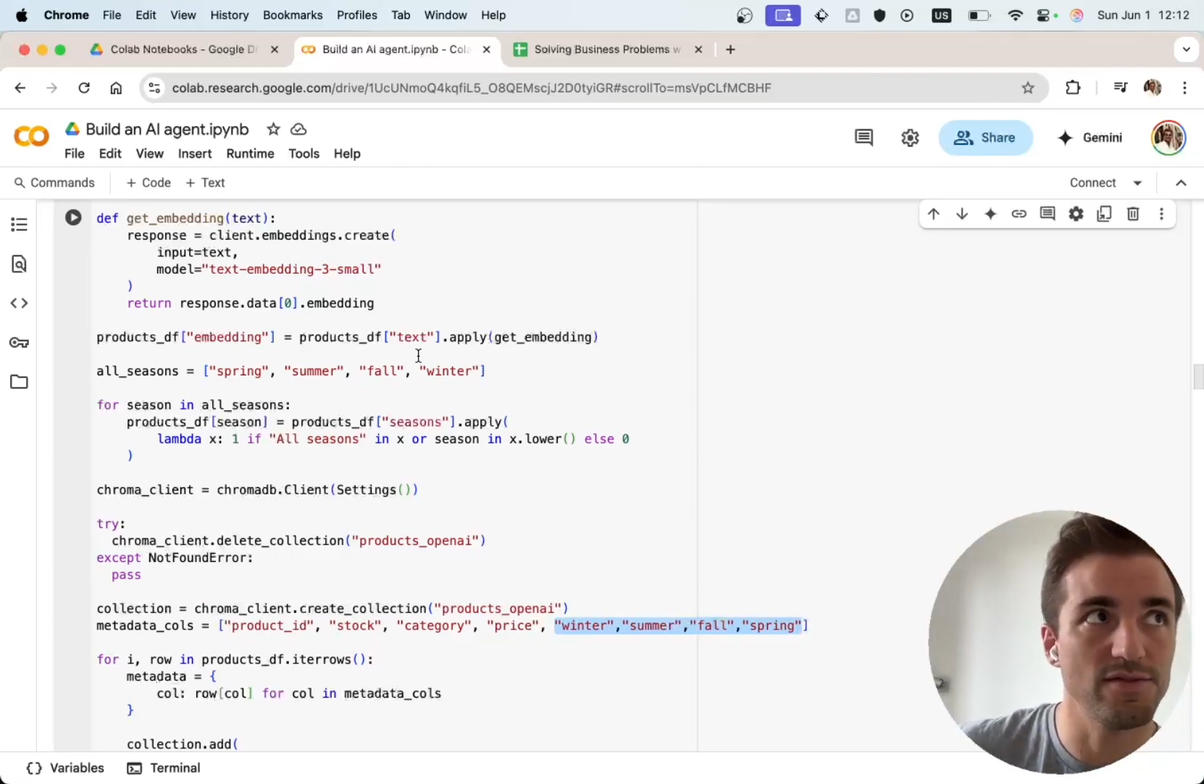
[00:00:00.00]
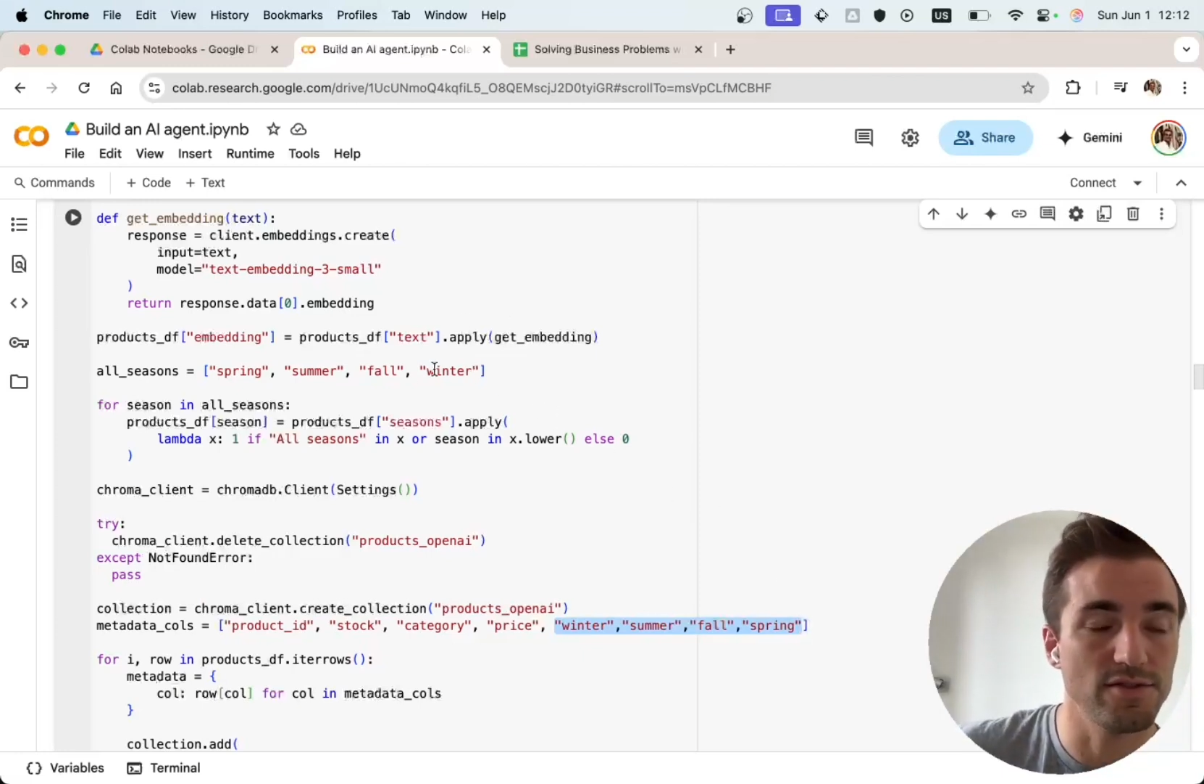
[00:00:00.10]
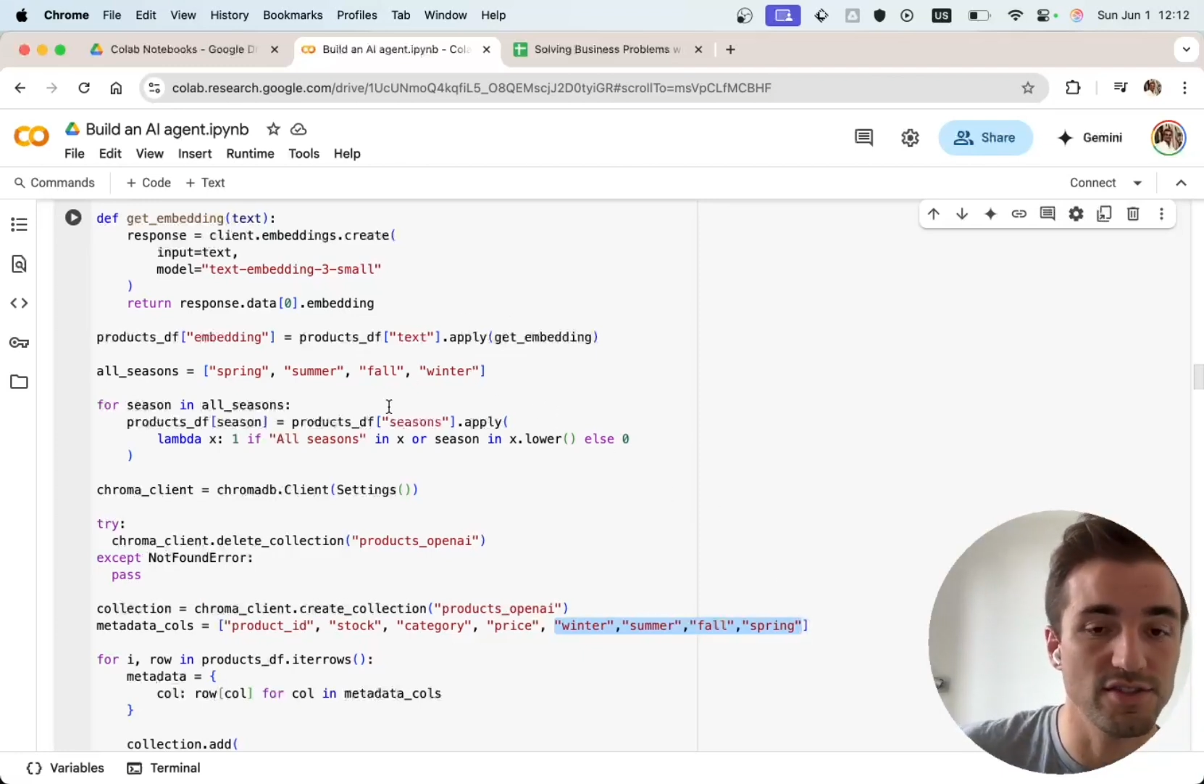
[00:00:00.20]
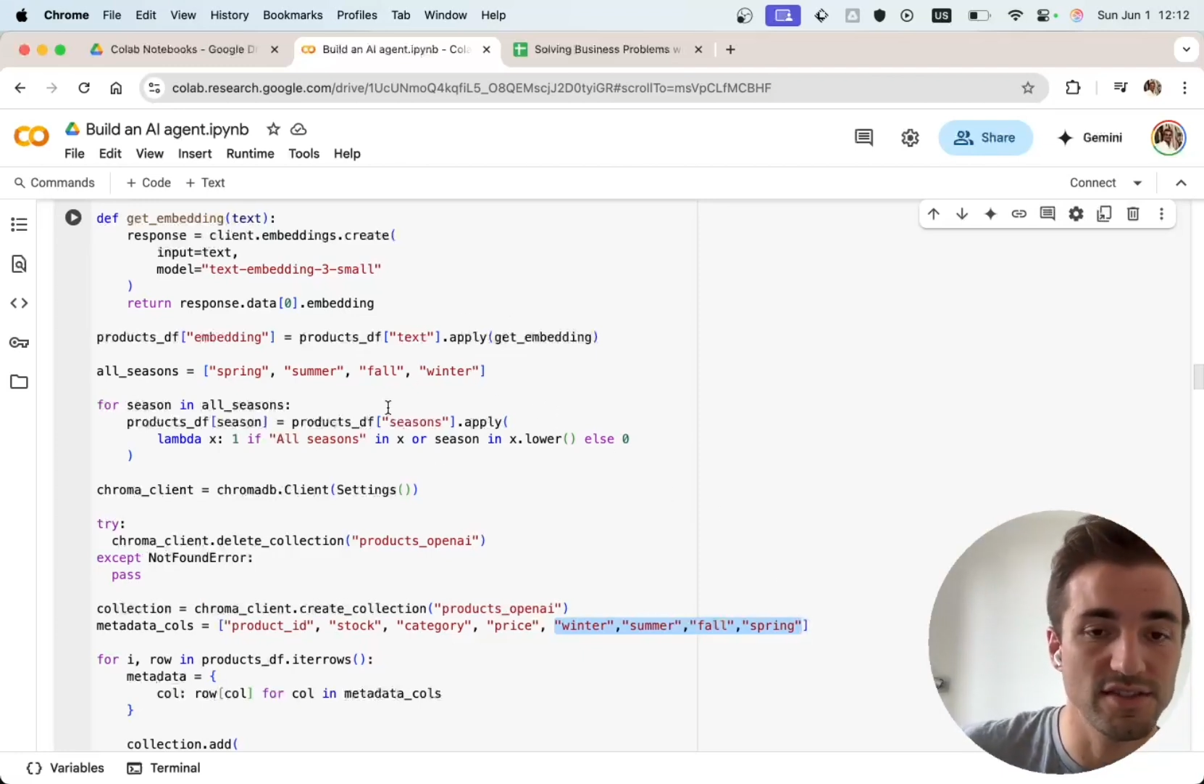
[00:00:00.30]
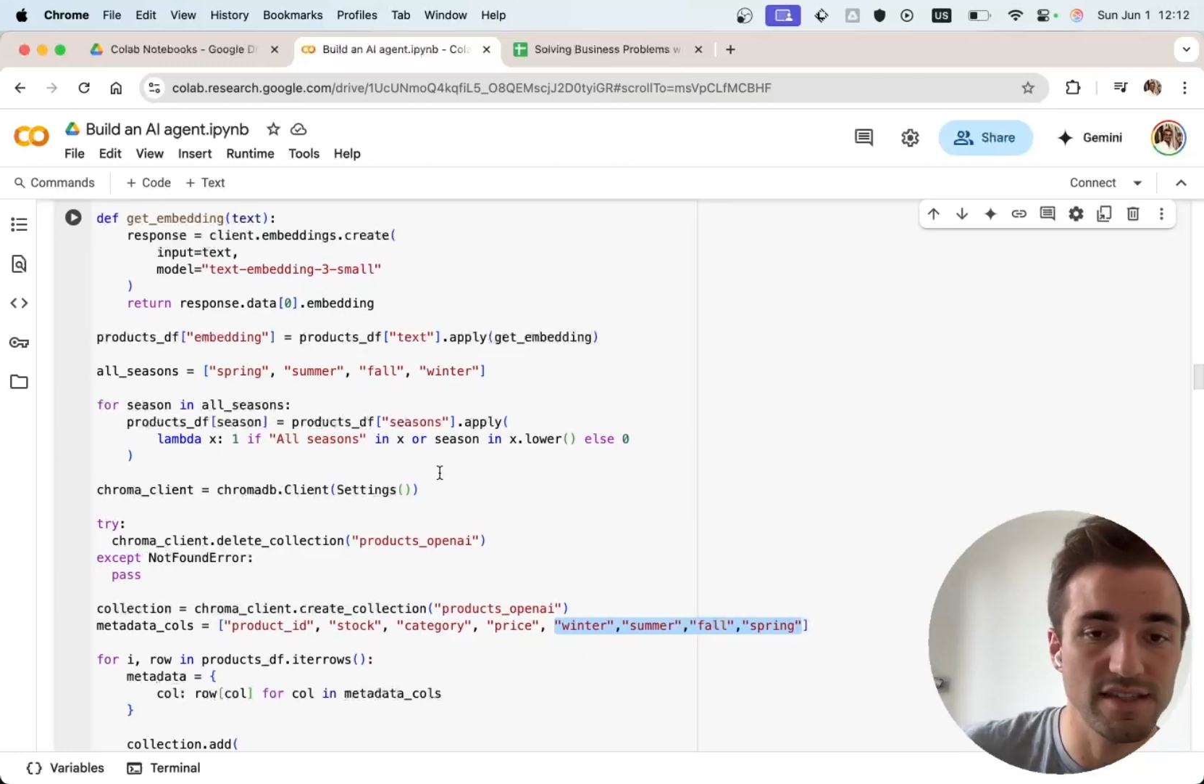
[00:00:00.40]
will
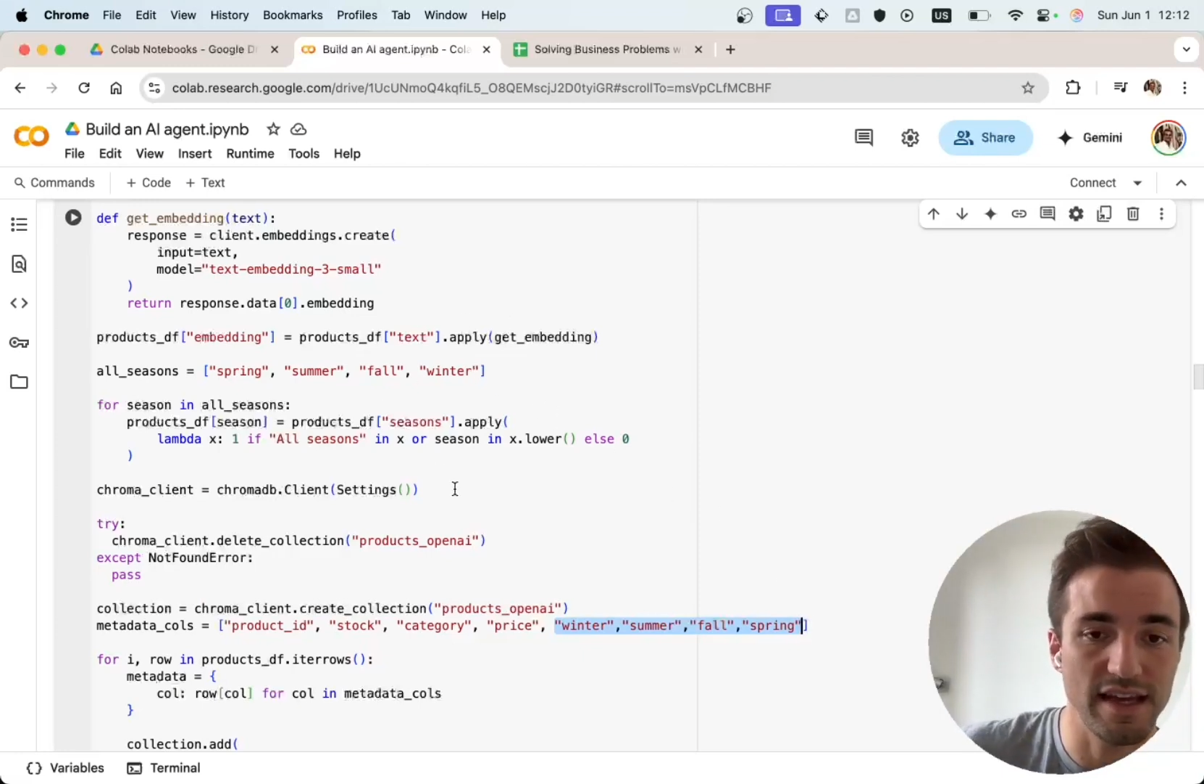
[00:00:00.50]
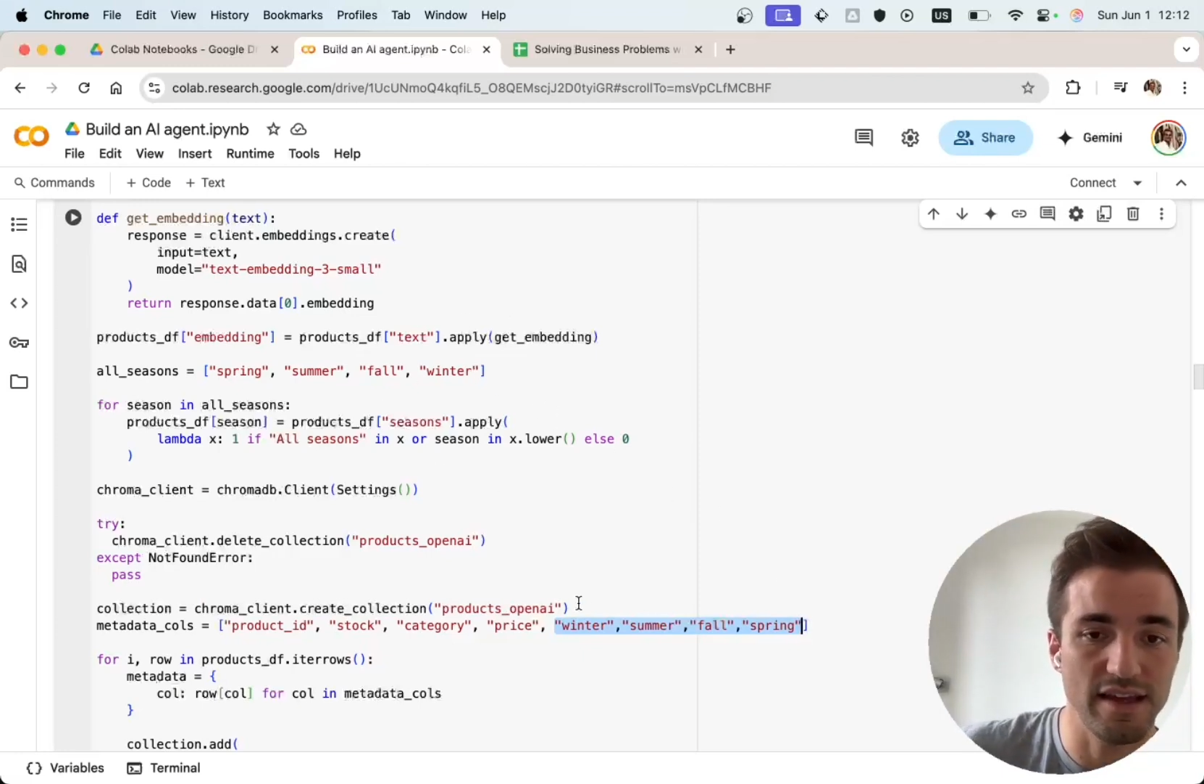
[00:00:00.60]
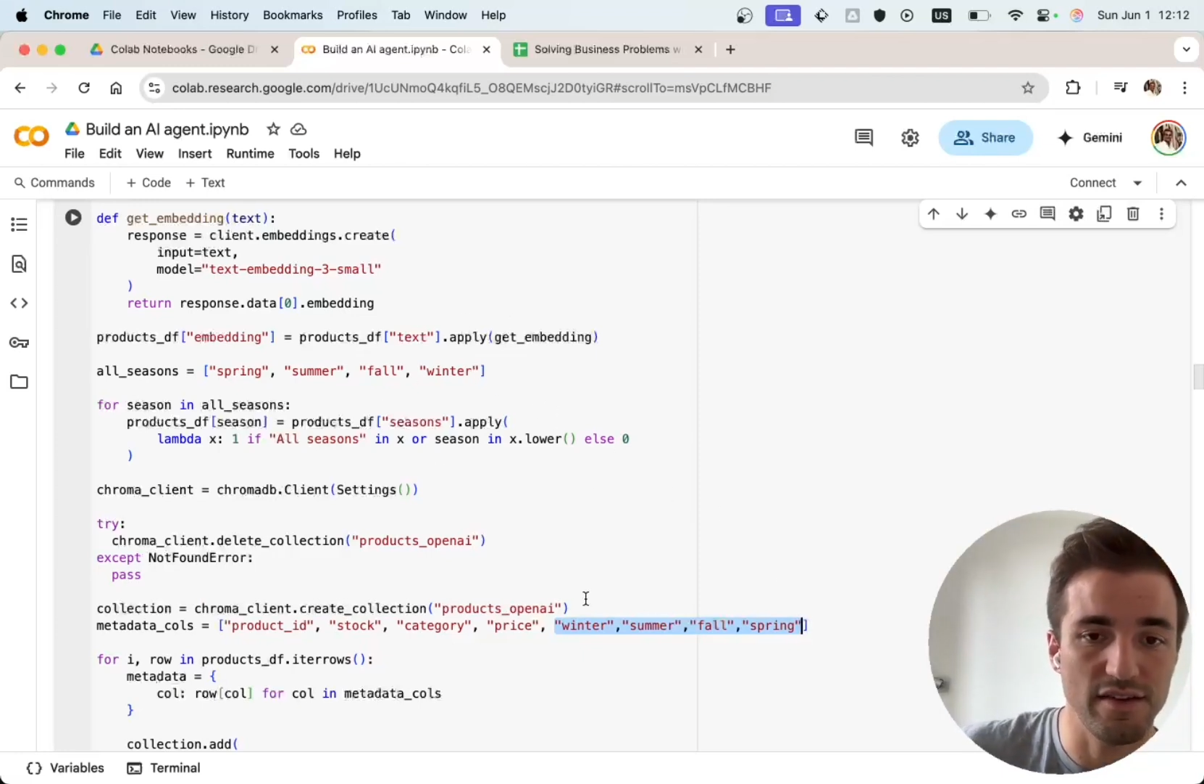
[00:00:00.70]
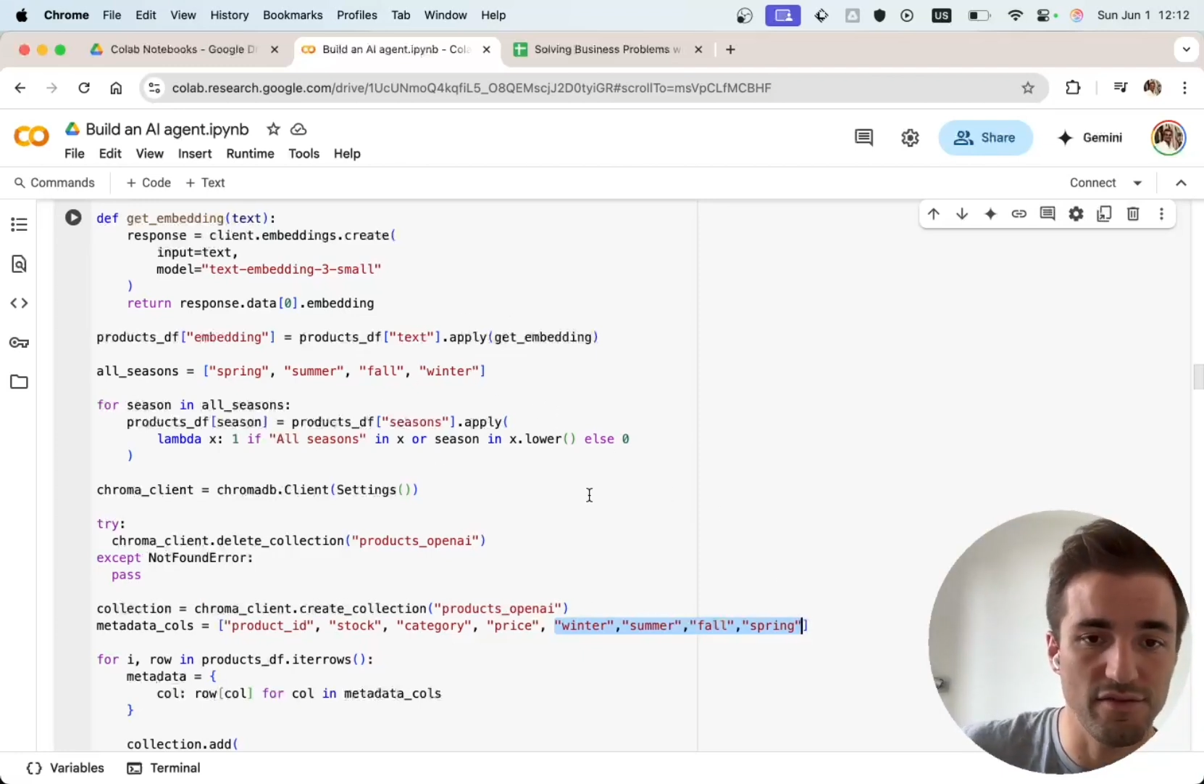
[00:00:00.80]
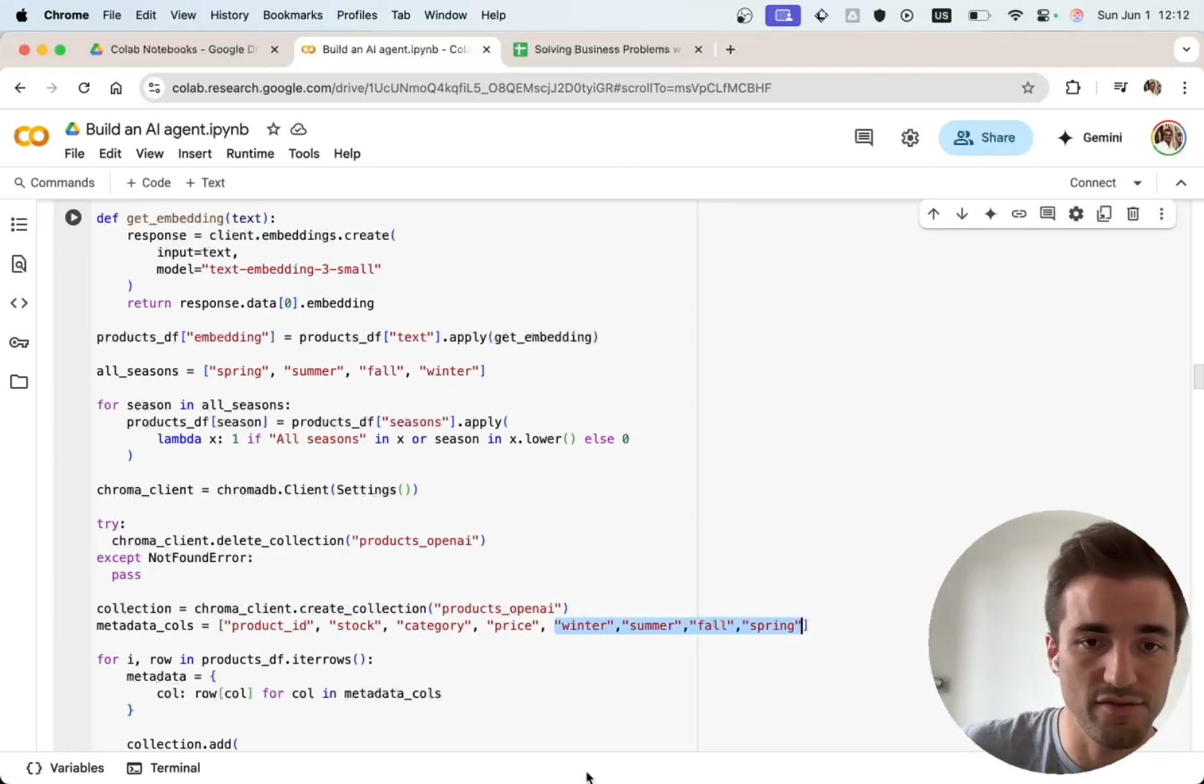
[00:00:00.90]
just say
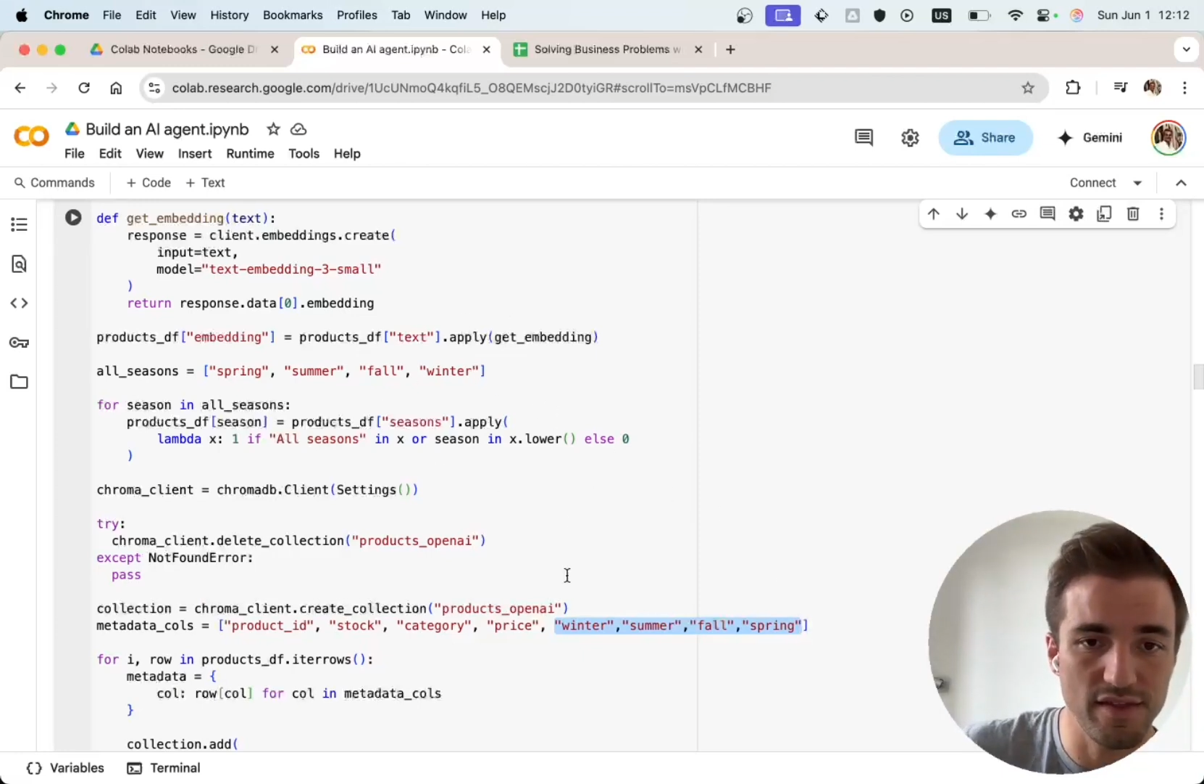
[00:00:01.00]
if